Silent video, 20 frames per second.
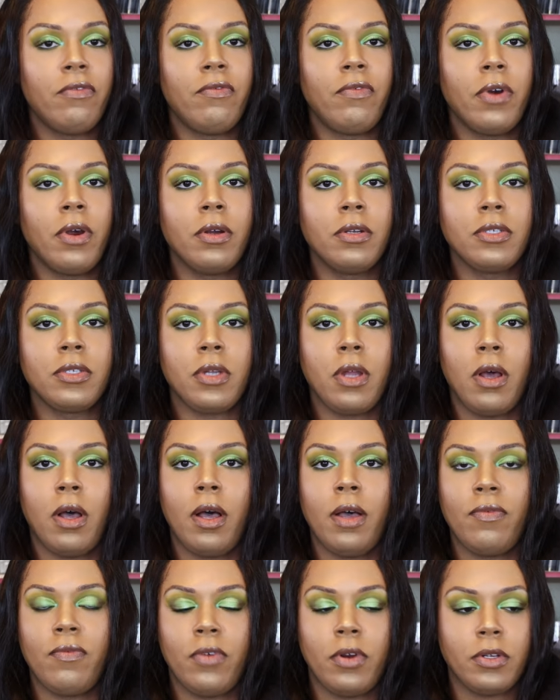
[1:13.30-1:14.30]
First
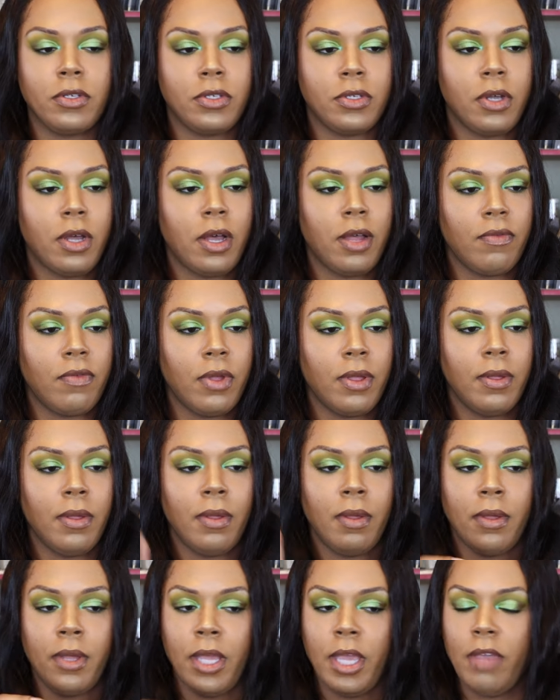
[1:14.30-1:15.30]
off, first off,
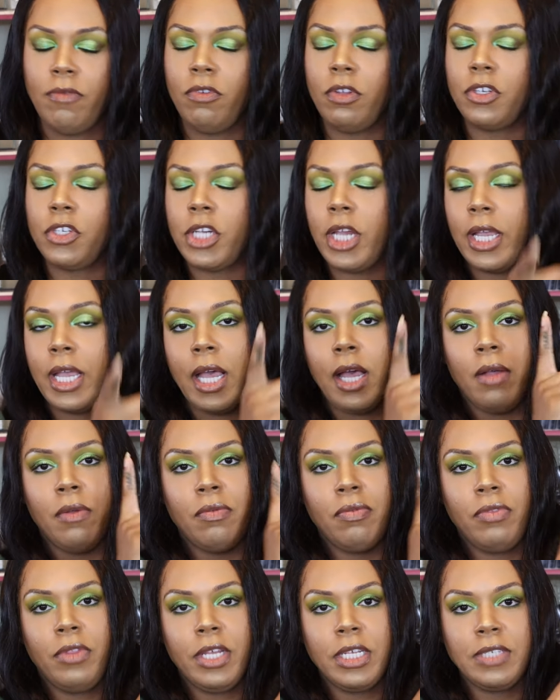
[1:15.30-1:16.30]
if you check
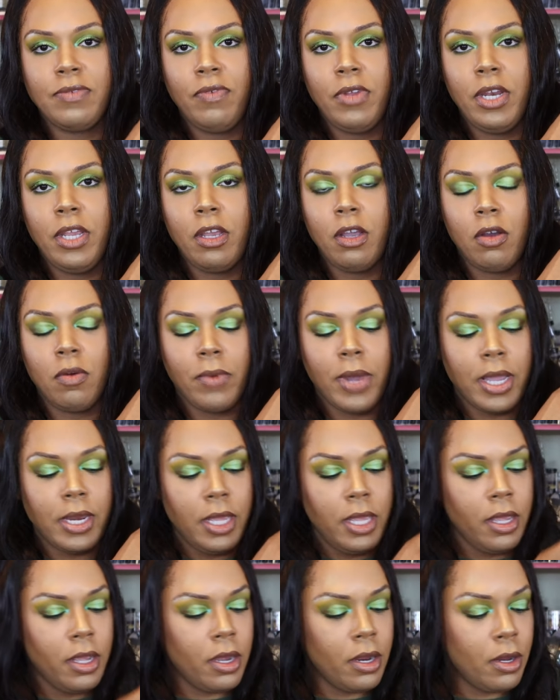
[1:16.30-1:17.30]
out this video
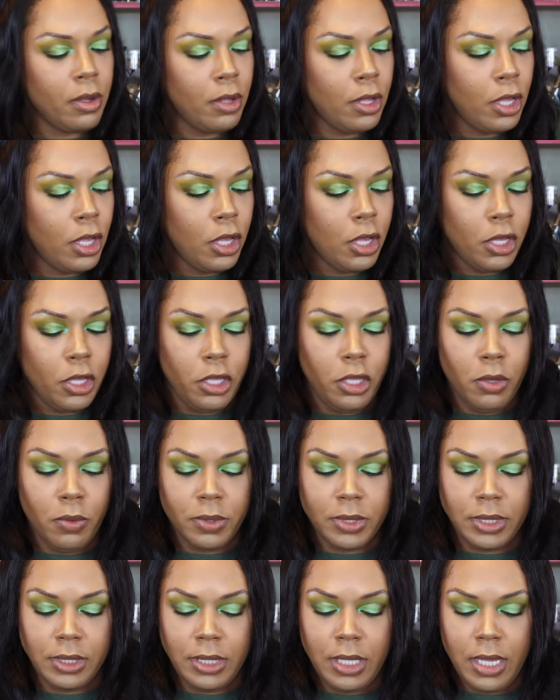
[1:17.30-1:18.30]
right here, you
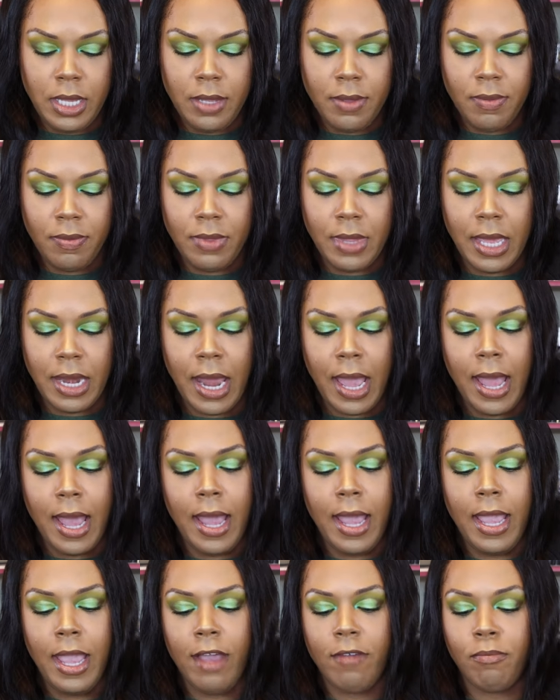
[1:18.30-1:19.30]
will see that
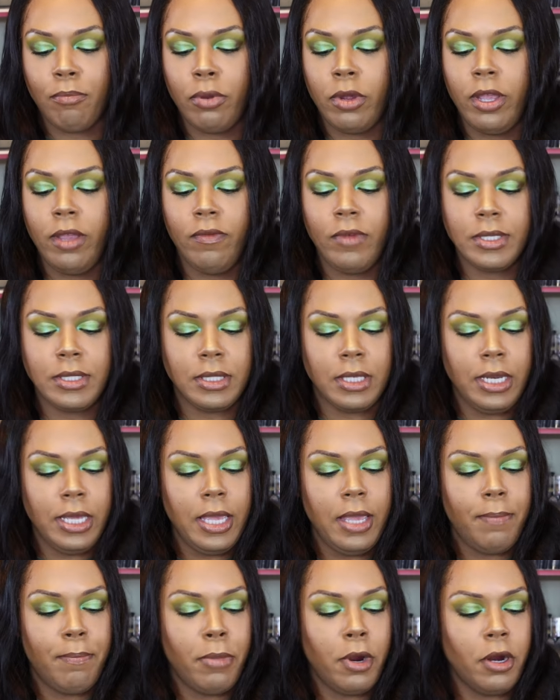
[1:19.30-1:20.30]
I have
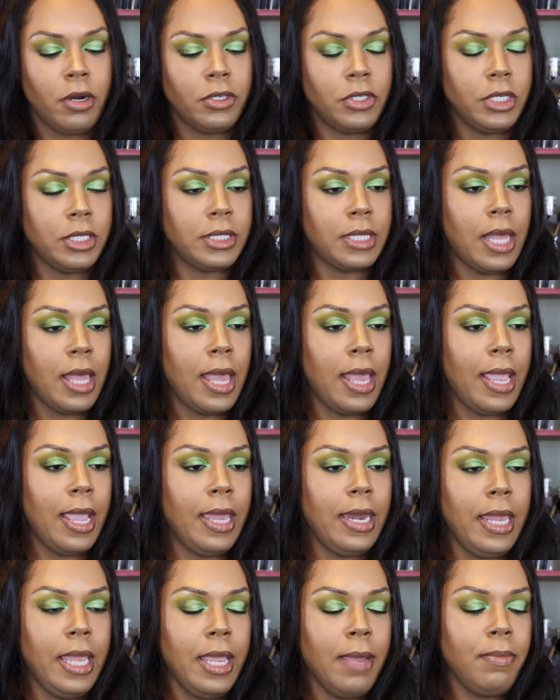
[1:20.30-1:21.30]
previously purchased
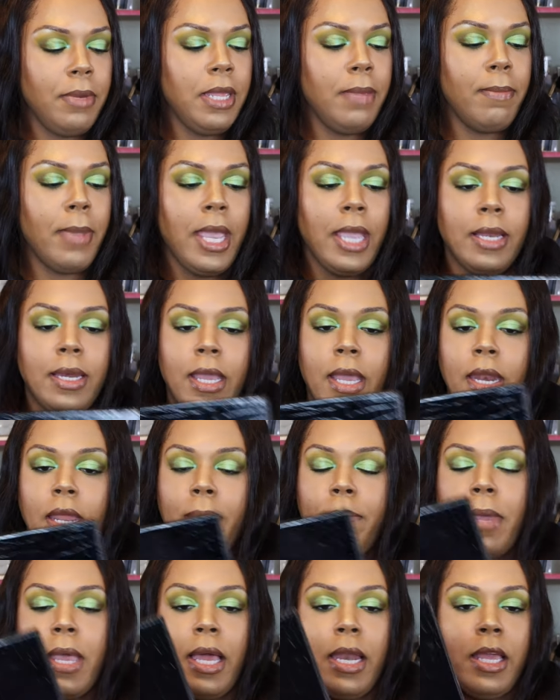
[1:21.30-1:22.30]
an empty
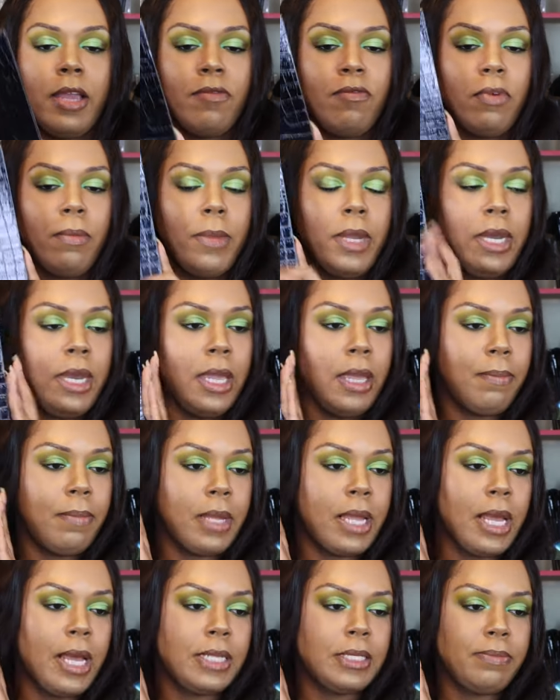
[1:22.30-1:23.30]
magnetic palette from
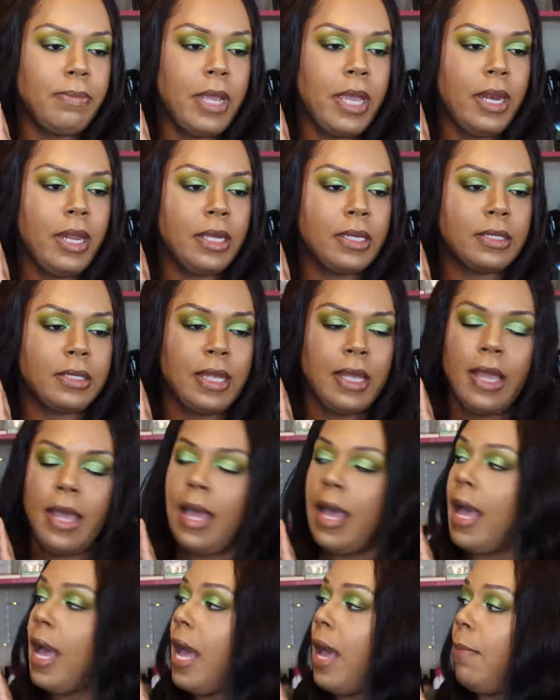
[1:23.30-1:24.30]
Adept Cosmetics.
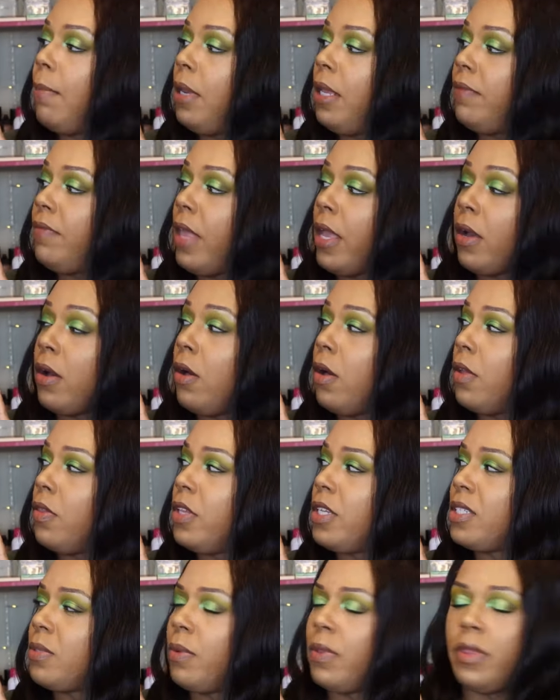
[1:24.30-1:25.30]
I believe they call
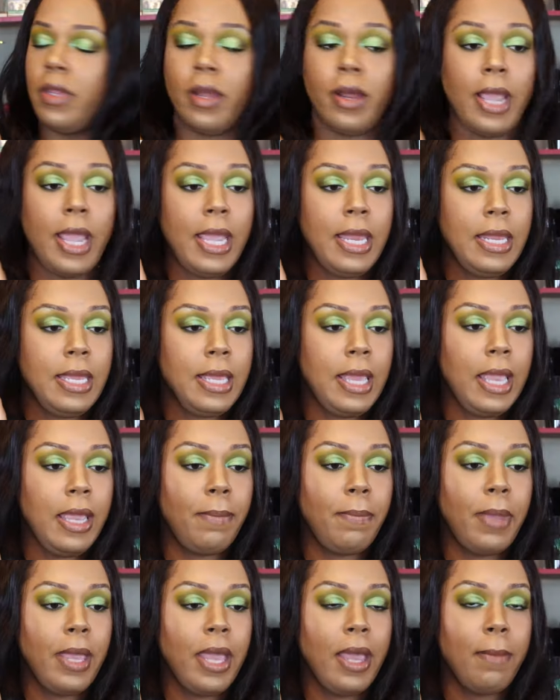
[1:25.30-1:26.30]
this one their
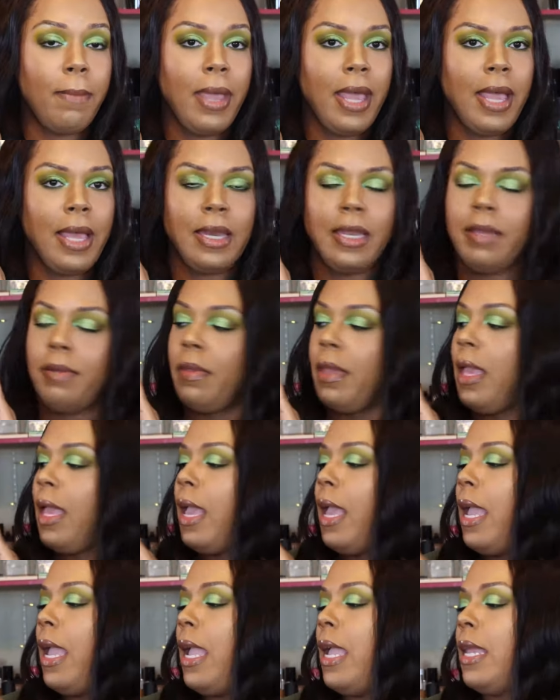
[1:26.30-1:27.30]
88 pan palette
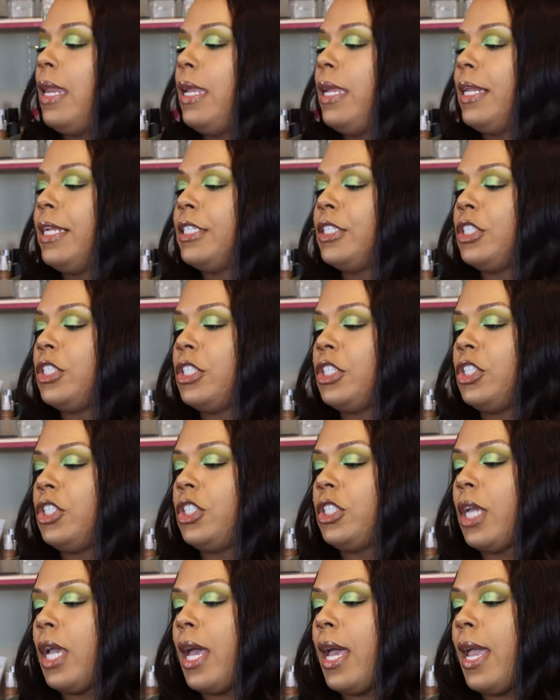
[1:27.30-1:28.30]
and it is
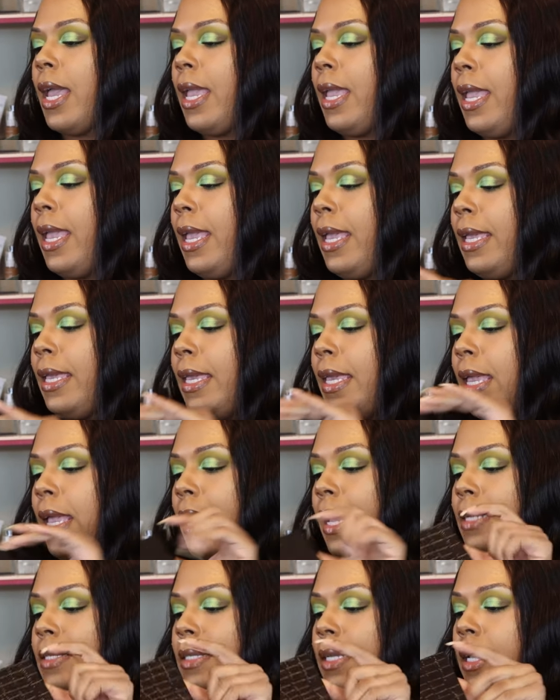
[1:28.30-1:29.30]

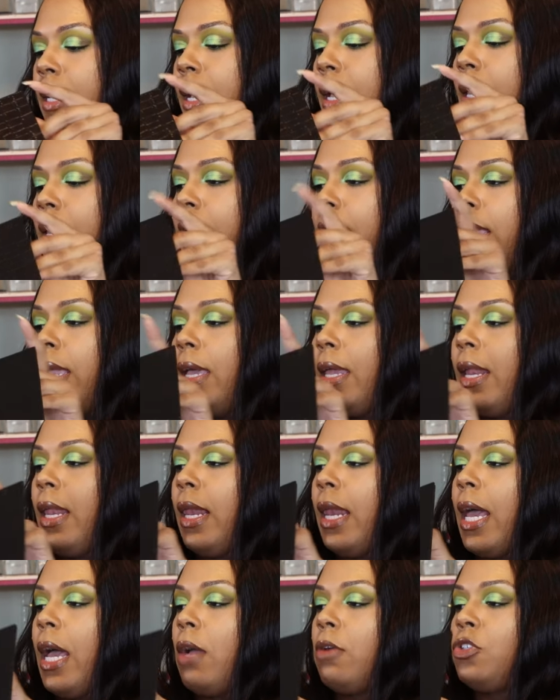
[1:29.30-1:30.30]
gigantic, honey. It
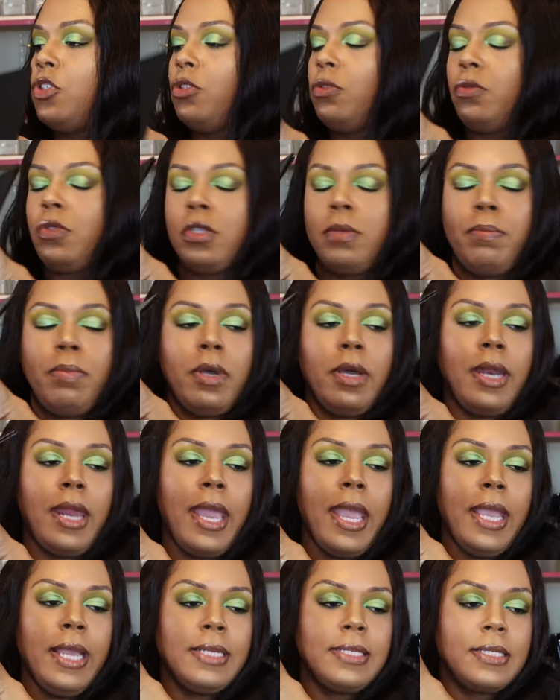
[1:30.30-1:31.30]
allows you to
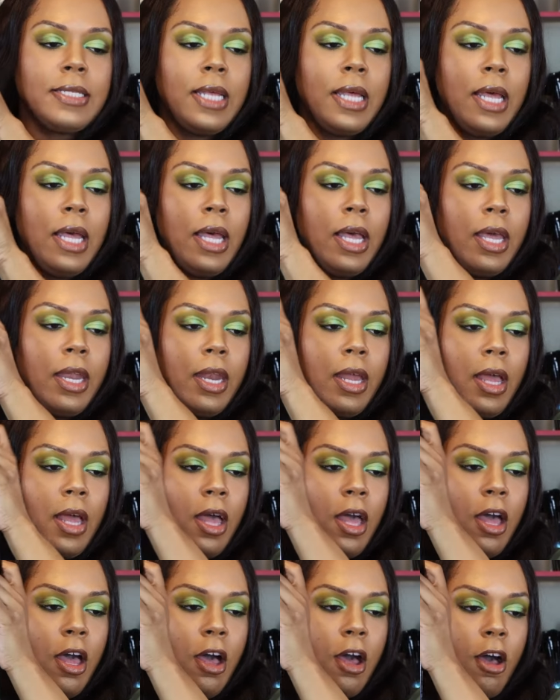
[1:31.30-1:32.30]
put a ton
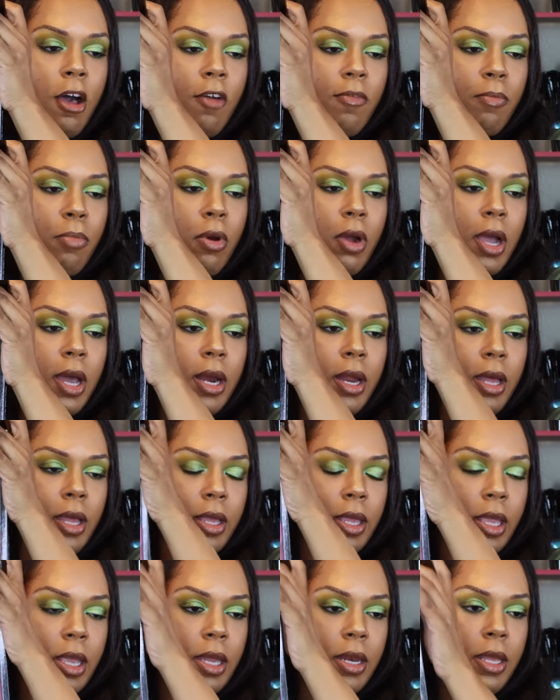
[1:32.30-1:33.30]
of
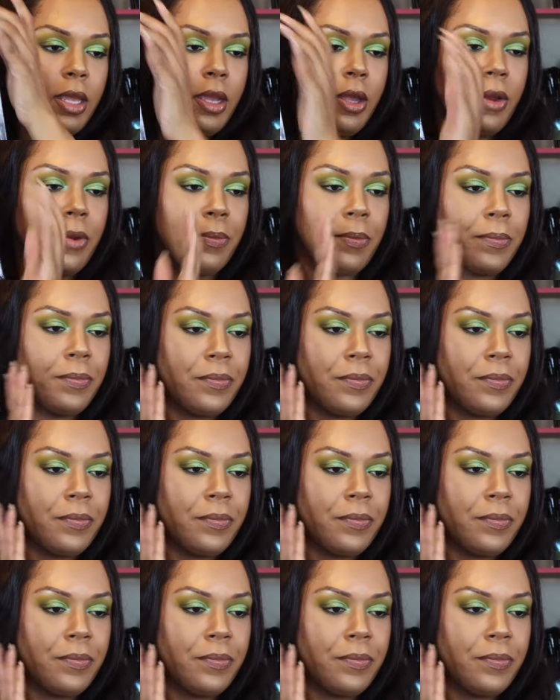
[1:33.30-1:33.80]
product in here.